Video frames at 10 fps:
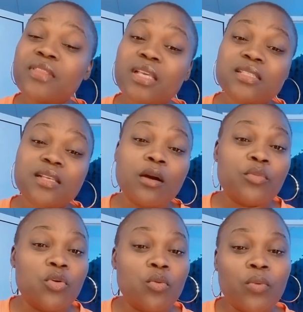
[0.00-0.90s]
things
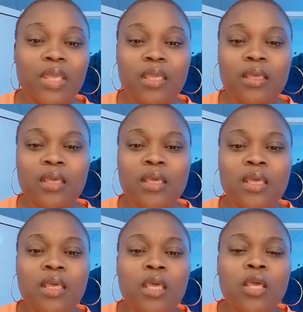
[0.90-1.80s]
come your way.
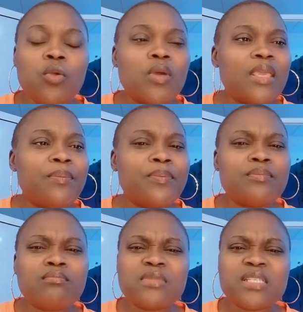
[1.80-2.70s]
You keep
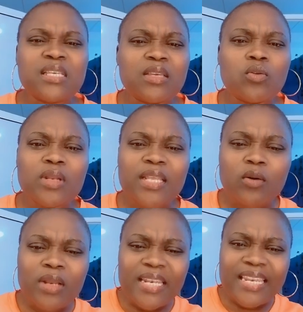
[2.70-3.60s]
thinking
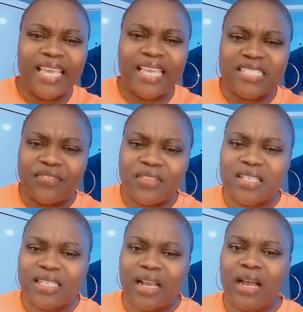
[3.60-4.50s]
only negative
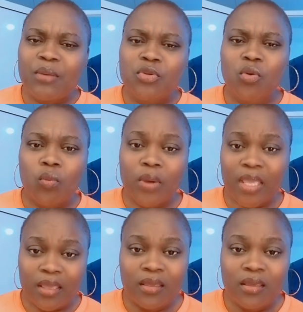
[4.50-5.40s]
things are coming your
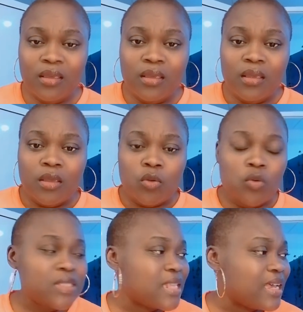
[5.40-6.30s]
way.
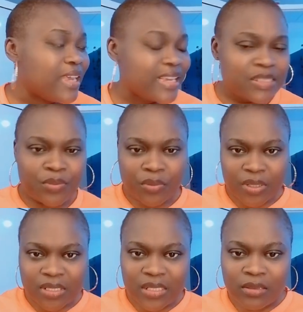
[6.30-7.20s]
You start
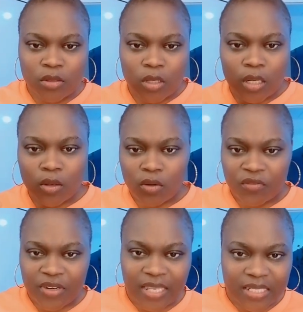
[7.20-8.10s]
experiencing a lot of
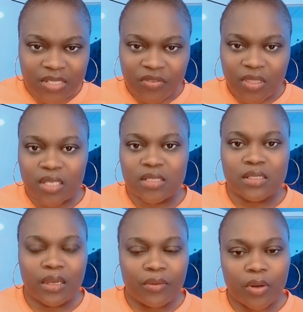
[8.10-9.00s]
negative
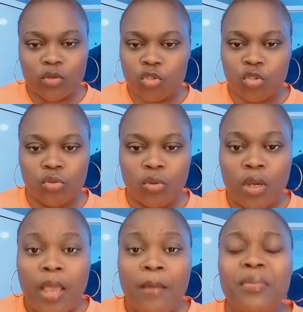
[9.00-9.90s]
things around you.
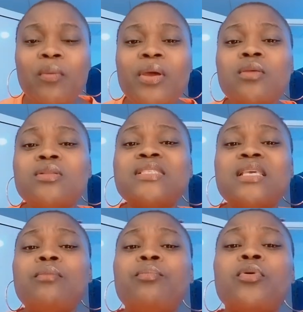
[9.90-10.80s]
But when you
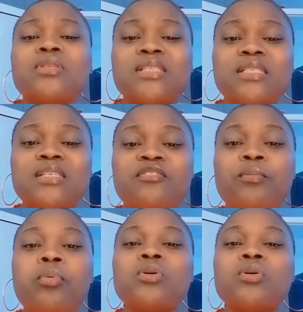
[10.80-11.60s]
think positive